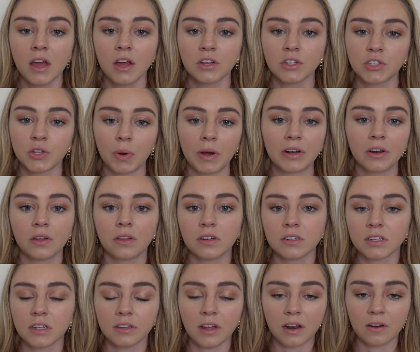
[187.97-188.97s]
So I know
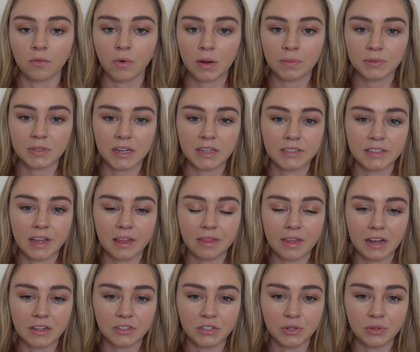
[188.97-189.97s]
there's a lot of websites
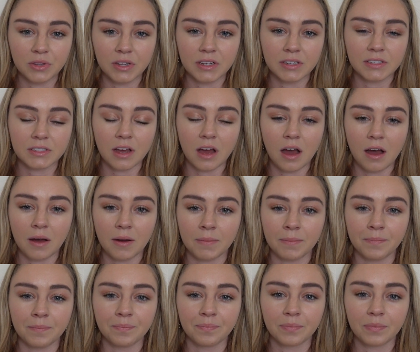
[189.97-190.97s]
that do this,
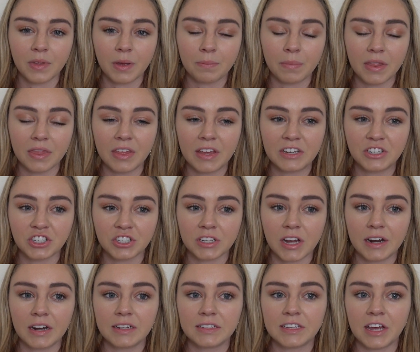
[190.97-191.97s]
but they just
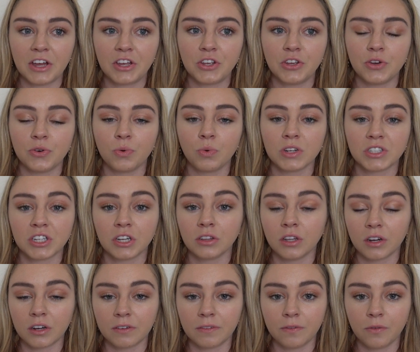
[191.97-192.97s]
kind of tell you what to
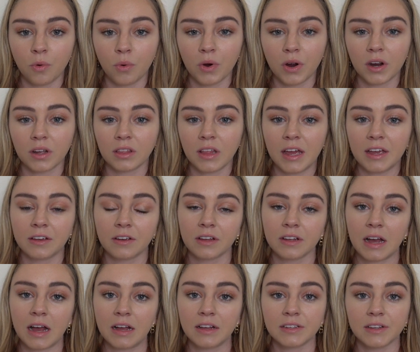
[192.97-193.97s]
look for, like
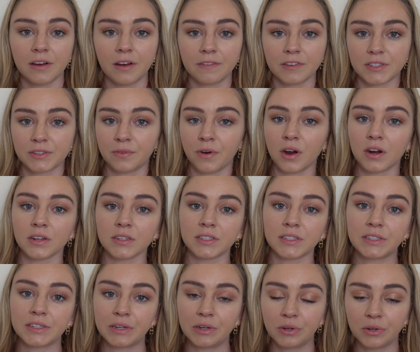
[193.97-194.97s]
as far as
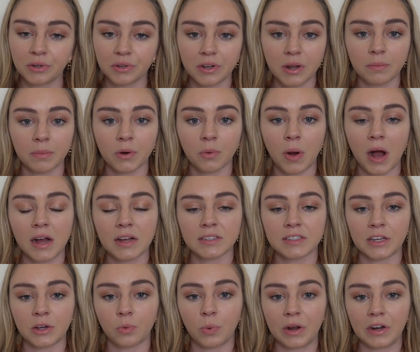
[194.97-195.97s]
serial number wise,
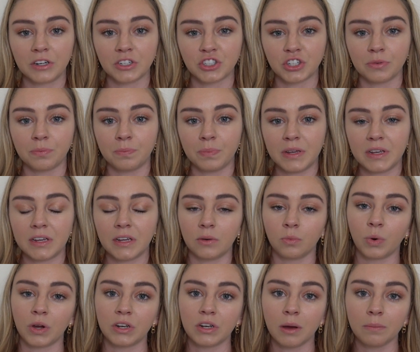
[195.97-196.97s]
like where it should be and
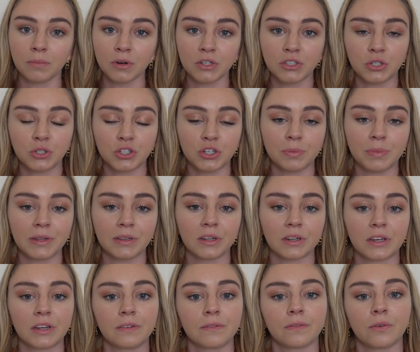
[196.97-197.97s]
what numbers you should be
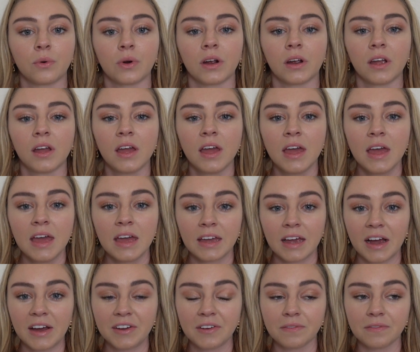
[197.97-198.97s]
looking for,
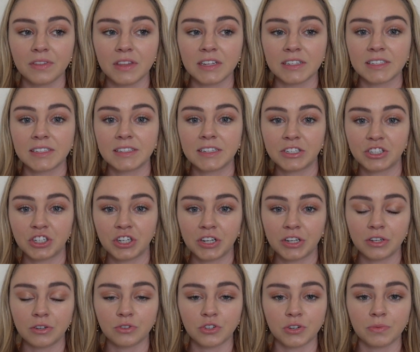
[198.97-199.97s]
kind of the
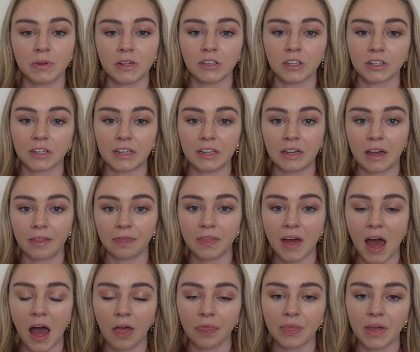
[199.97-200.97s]
stitching, you should be looking at
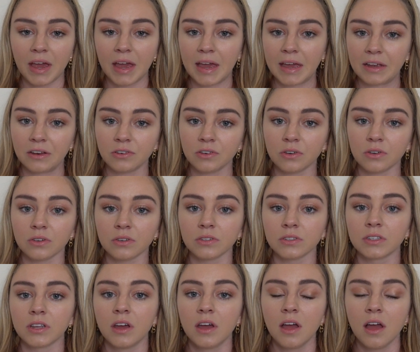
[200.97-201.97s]
that, the
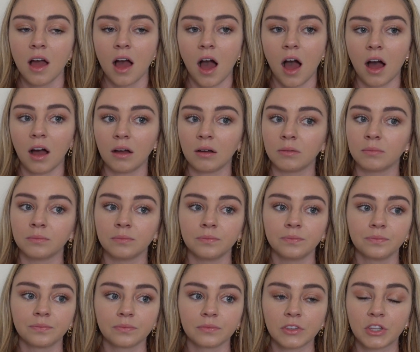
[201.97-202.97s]
handles,
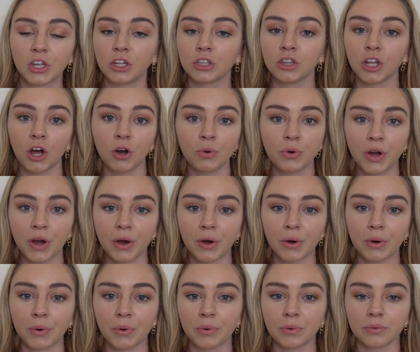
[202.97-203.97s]
the
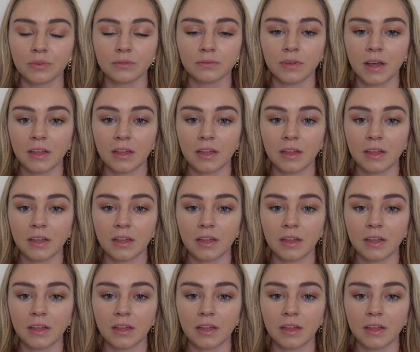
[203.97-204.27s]
logo,